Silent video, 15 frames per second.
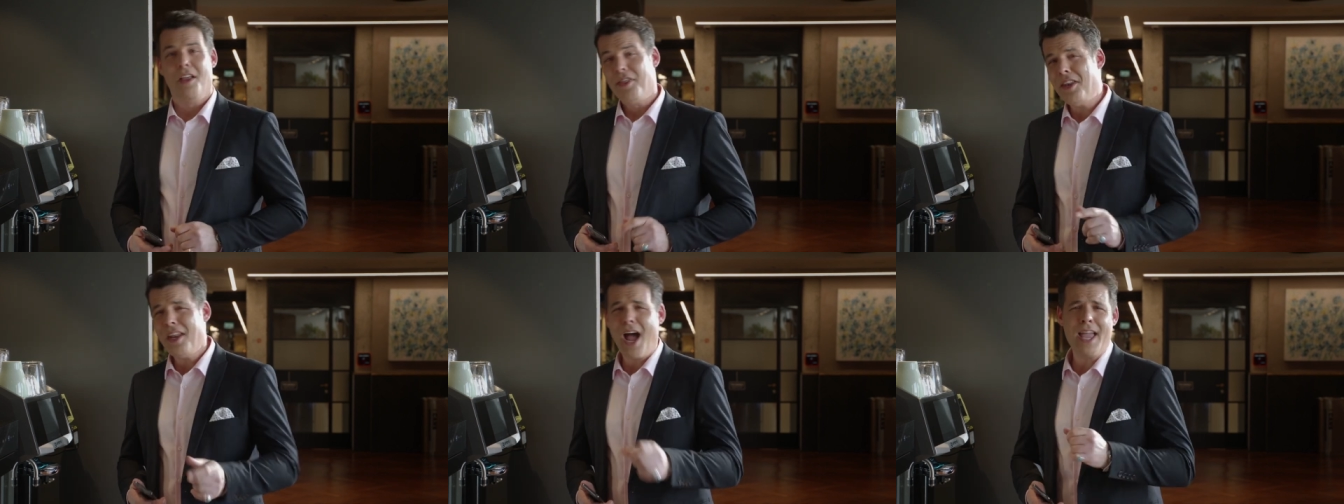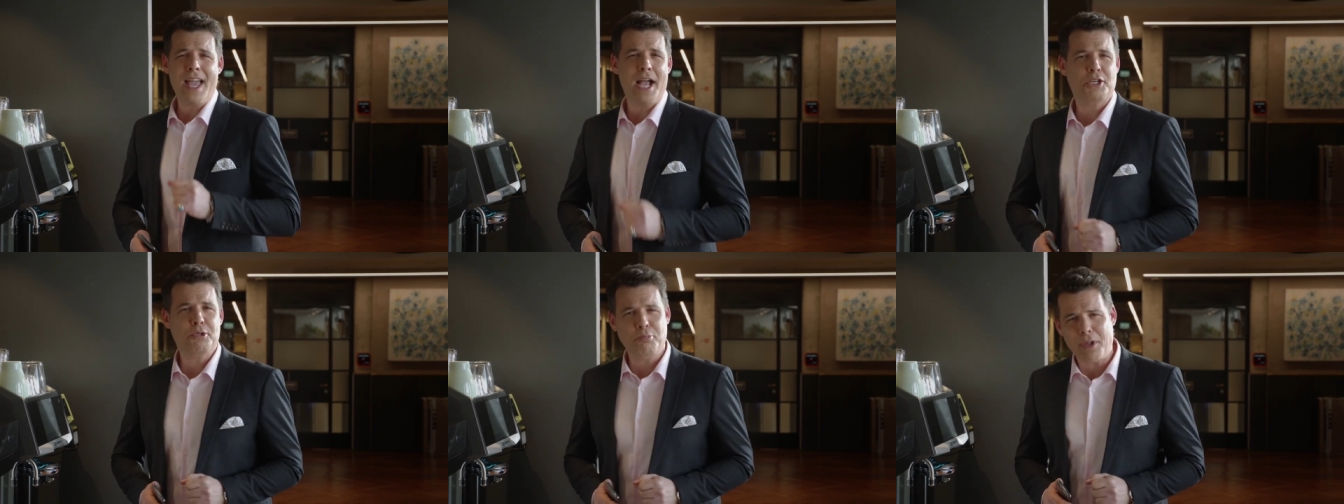the
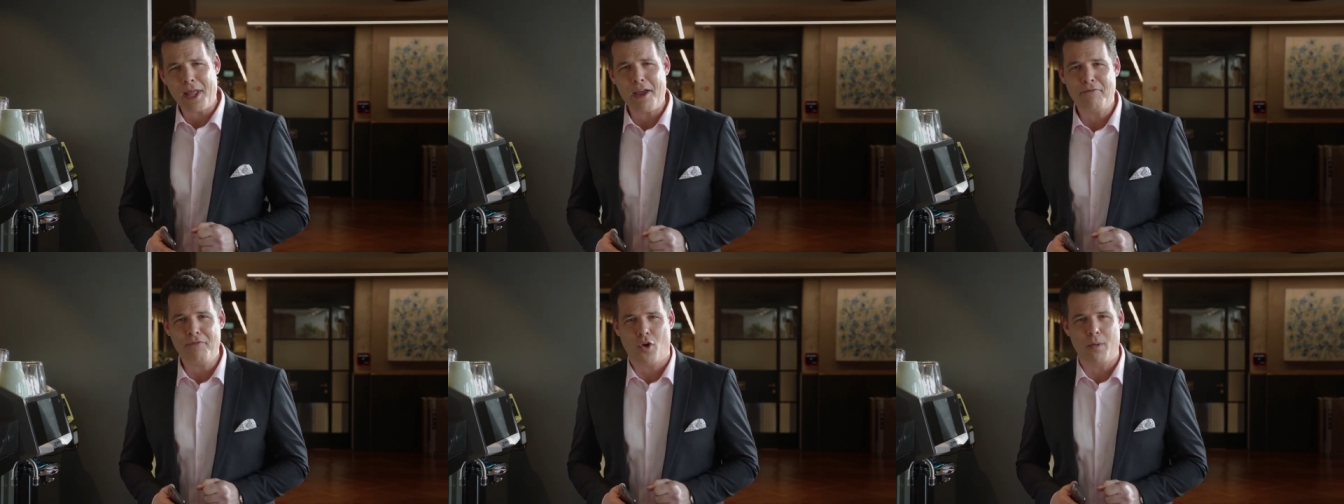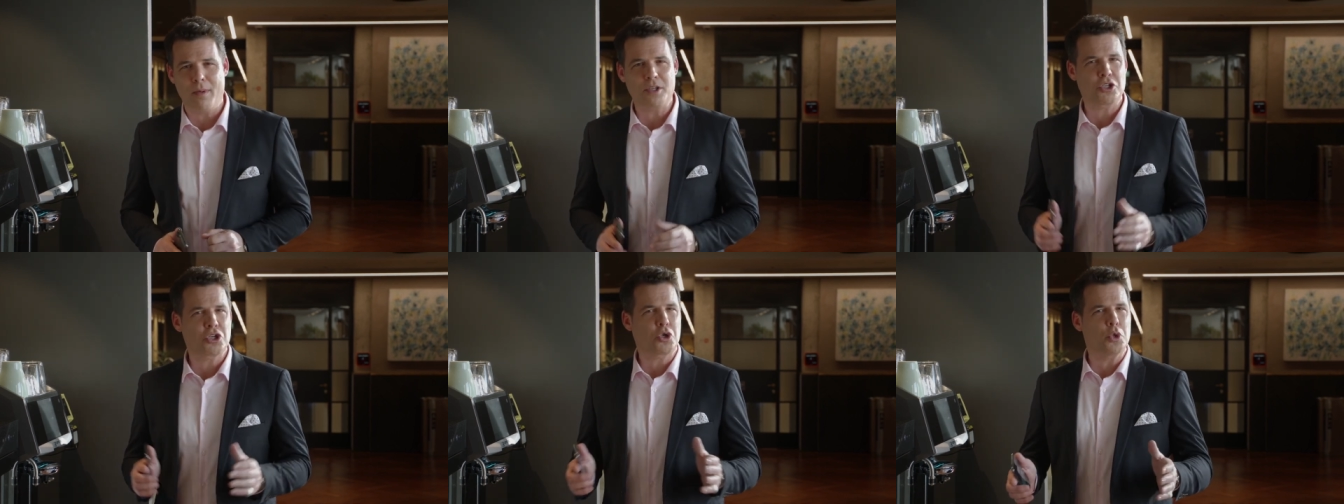Nayax platform
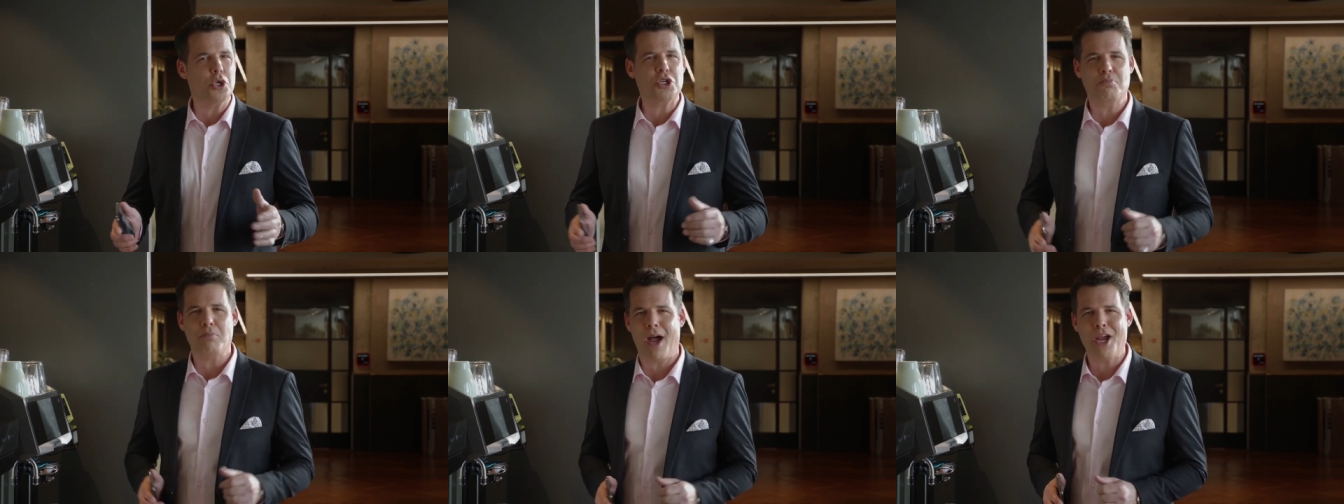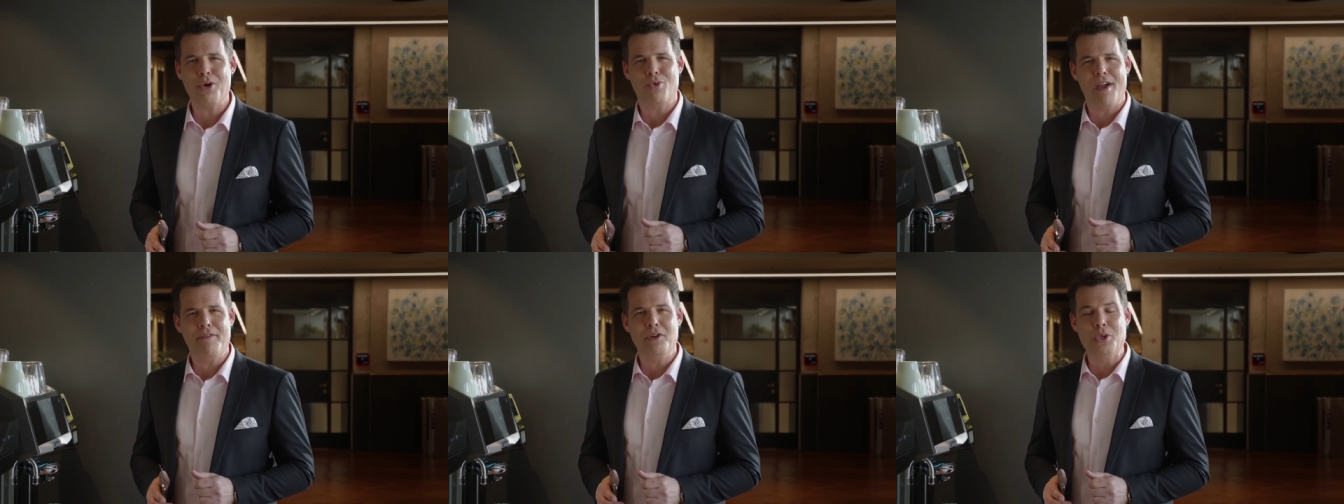has increased my
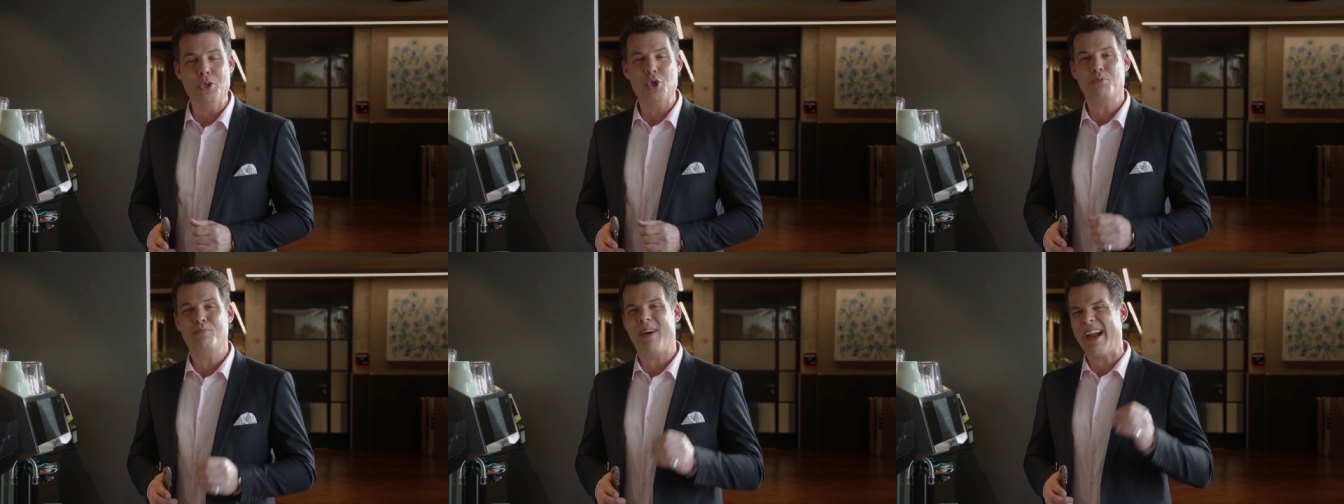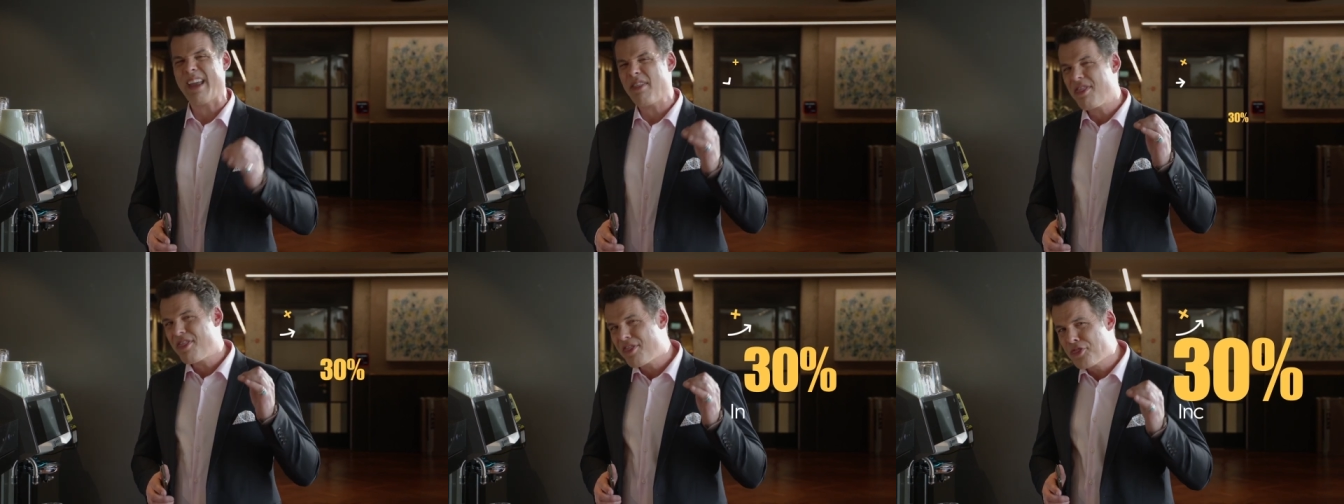revenues by
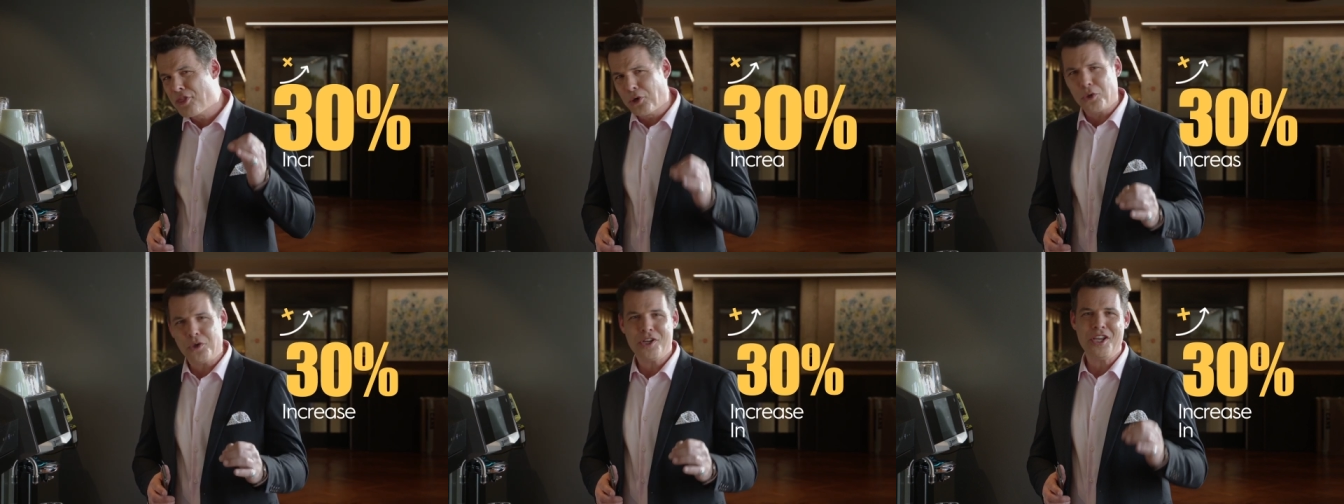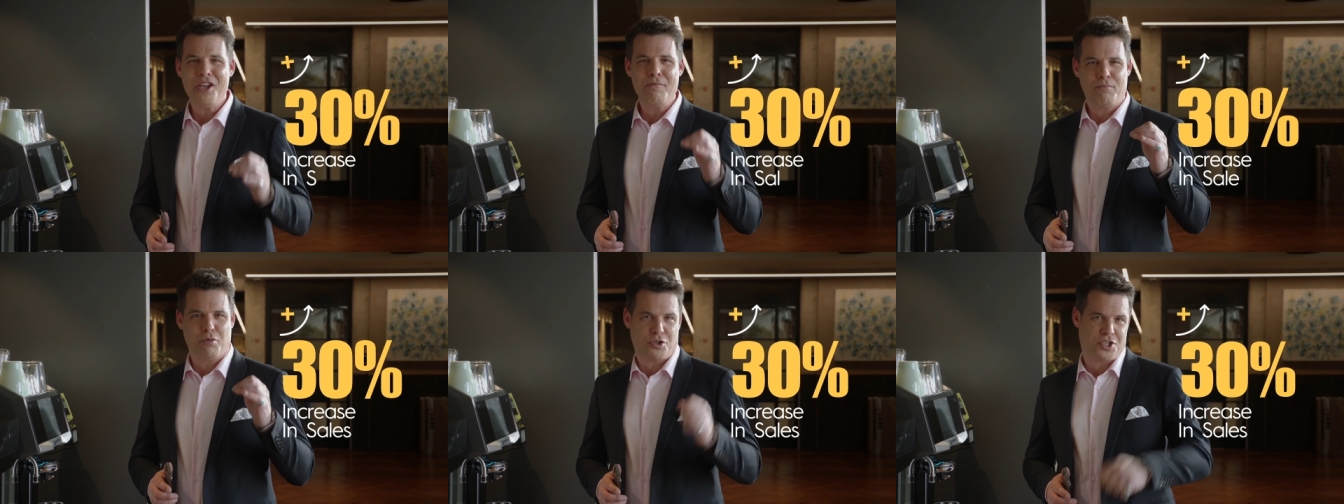
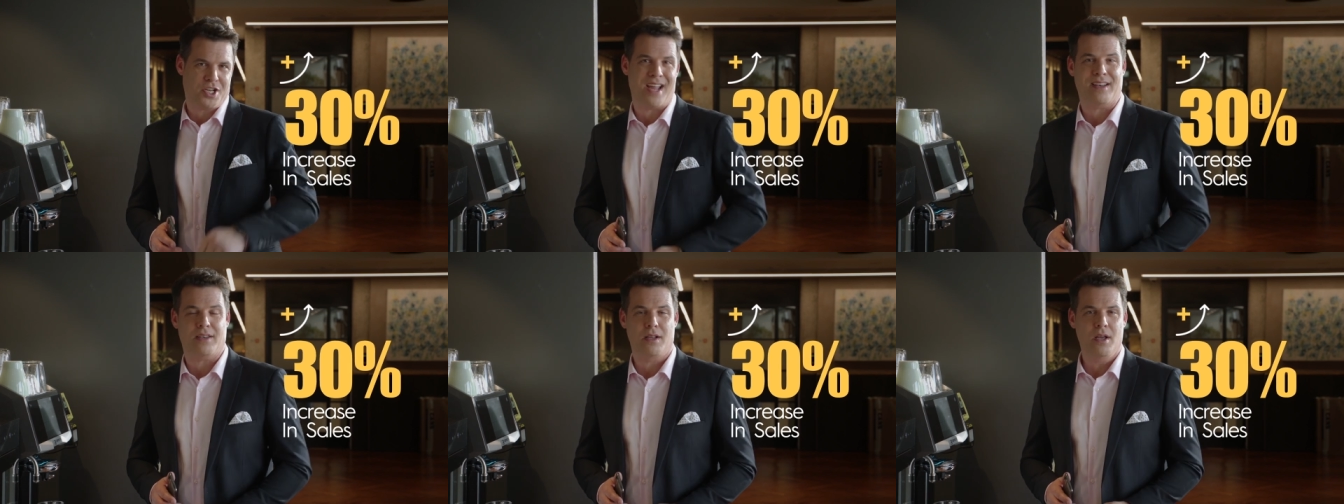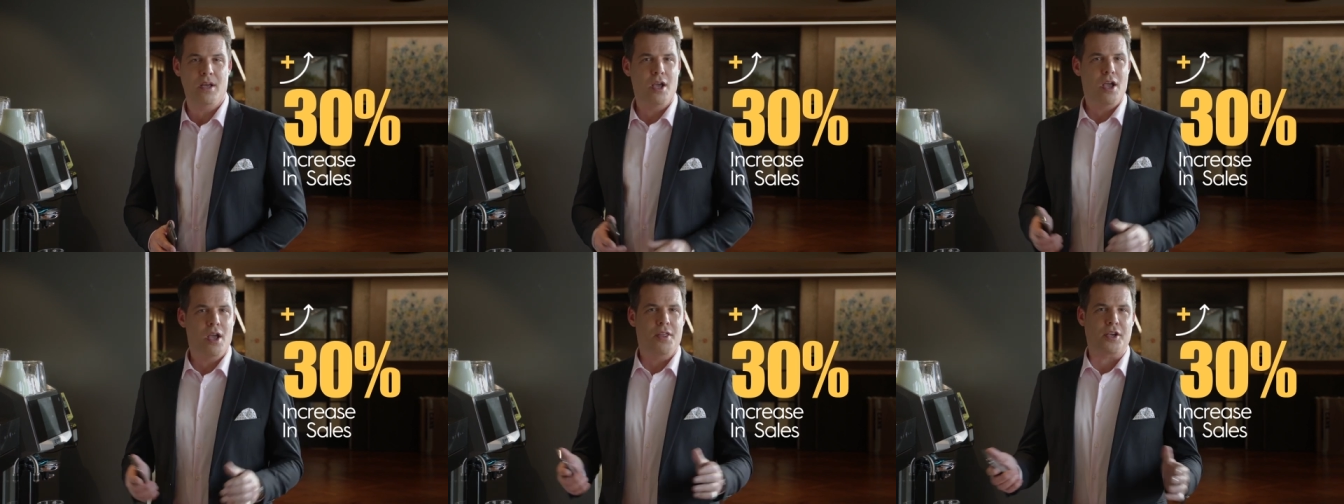
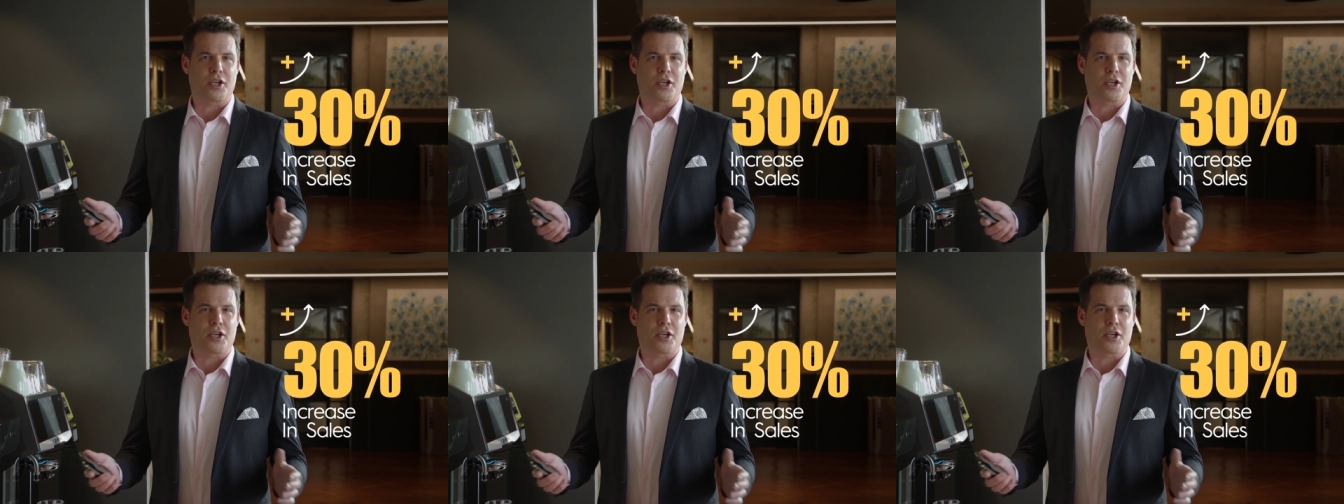30%.